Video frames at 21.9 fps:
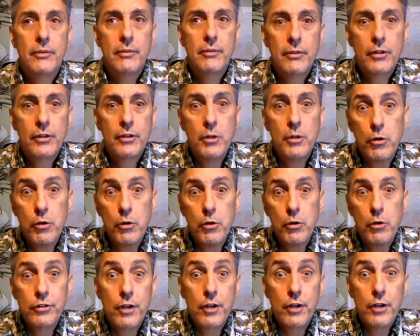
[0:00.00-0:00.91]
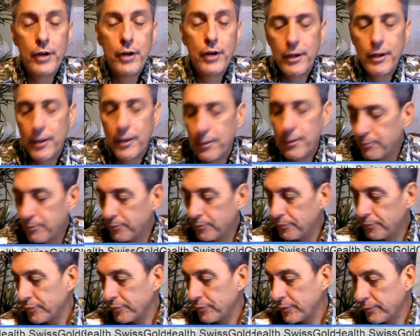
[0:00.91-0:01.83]
commercials on radio.
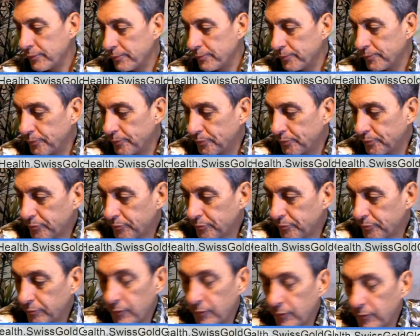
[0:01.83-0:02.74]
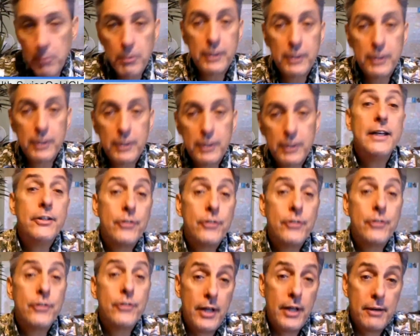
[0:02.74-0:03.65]
But the
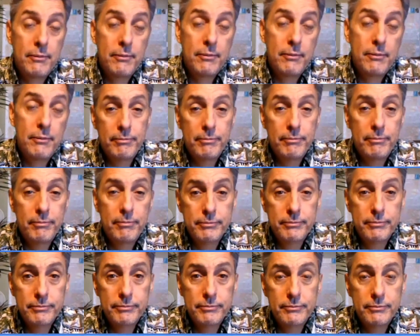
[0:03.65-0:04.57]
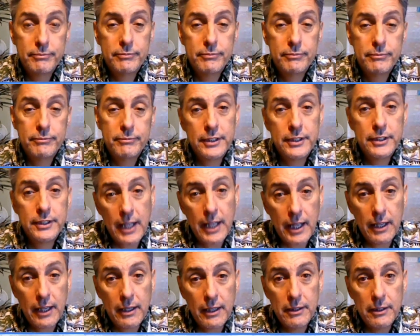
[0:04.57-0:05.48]
internet
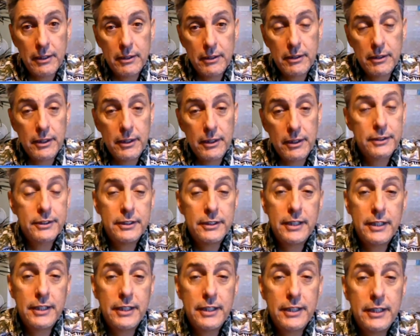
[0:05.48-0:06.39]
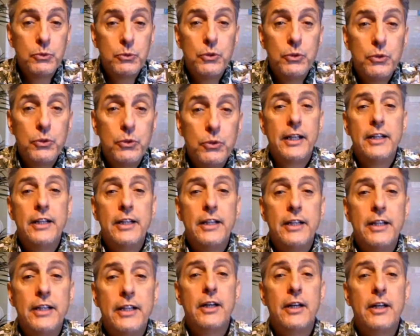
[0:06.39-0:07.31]
today's world, the
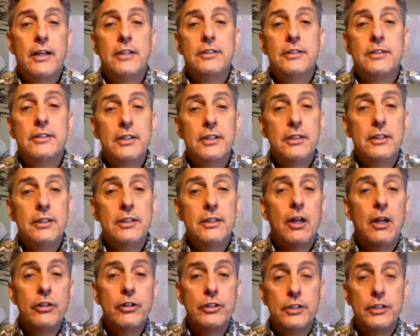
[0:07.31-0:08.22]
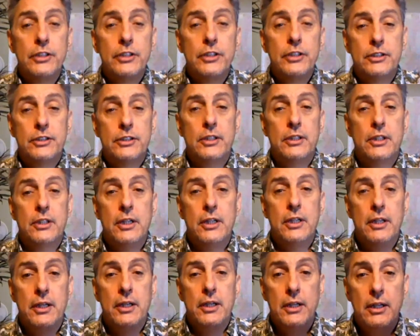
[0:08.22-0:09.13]
internet is the largest
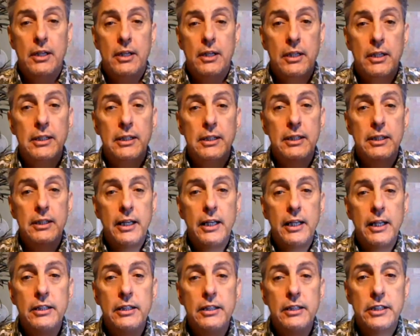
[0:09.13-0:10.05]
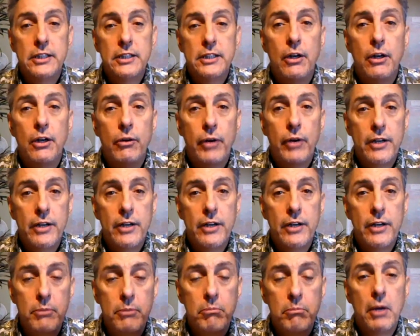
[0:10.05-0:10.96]
lead
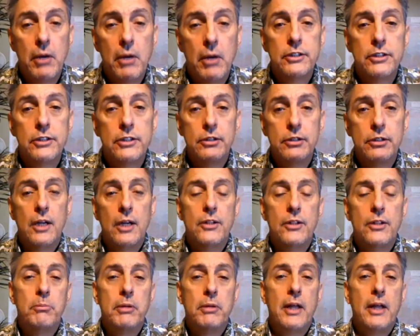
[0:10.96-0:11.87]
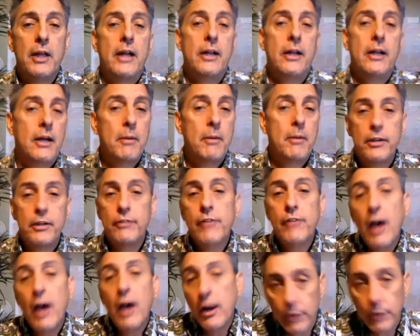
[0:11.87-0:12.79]
generation monster on the planet. I mean, you've
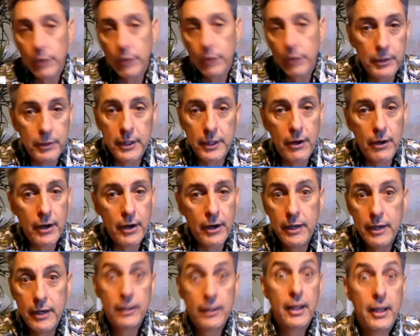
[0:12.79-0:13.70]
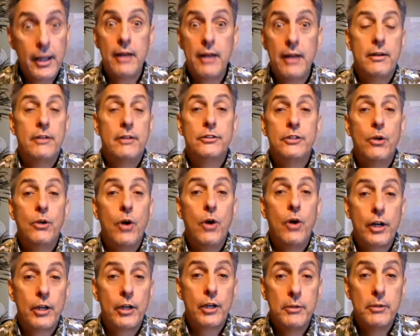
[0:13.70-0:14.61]
got to agree with that, right? You can't, there's no
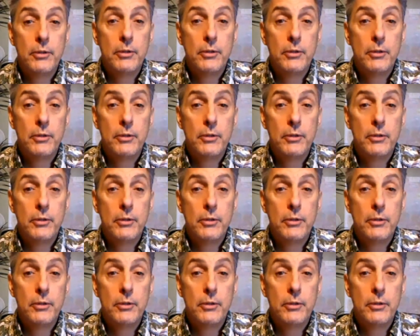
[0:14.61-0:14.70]
argument.